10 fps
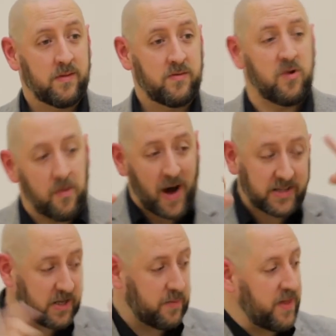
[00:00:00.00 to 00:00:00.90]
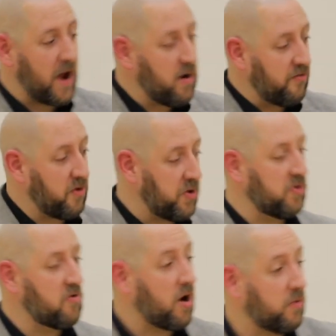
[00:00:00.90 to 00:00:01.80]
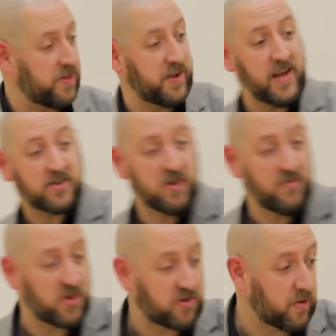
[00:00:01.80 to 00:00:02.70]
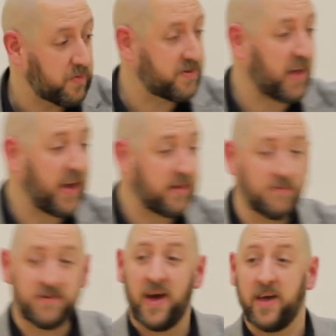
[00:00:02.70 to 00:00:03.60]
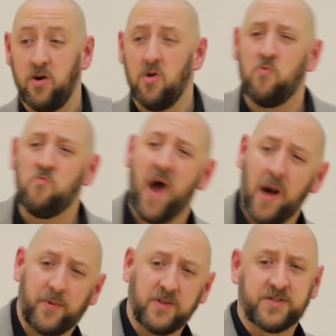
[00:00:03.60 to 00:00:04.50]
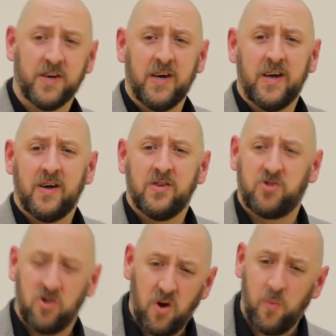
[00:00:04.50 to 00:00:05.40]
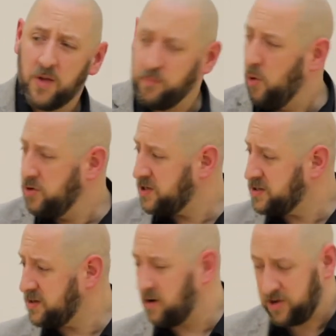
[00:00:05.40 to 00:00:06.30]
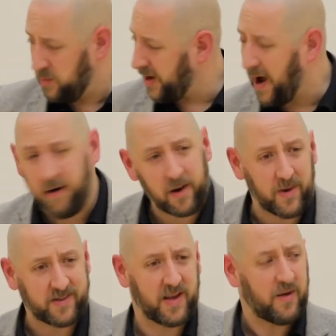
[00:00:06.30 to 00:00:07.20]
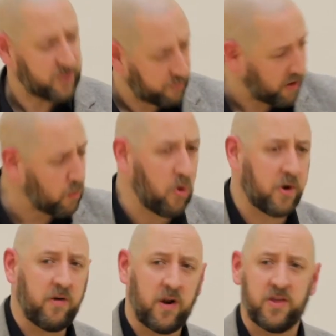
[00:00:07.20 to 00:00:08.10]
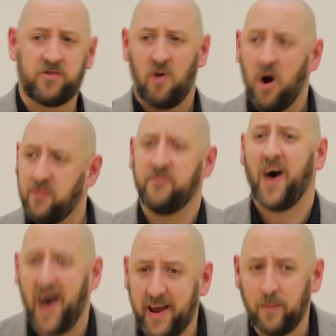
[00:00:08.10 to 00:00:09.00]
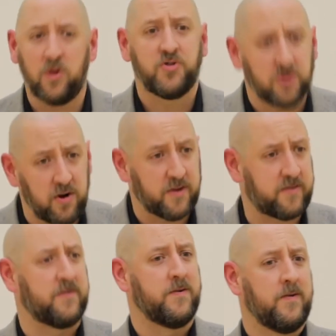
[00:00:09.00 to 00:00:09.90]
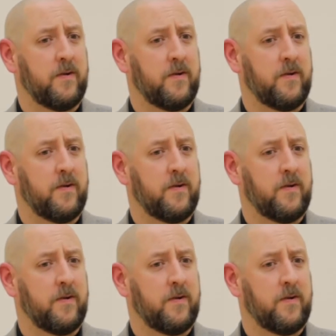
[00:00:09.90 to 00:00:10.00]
So you imagine him there in front of the rock with the nation of Israel beside them saying, you rebels, do you want Moses or do you want Aaron and myself to bring water out of this rock? Fine, we'll do it.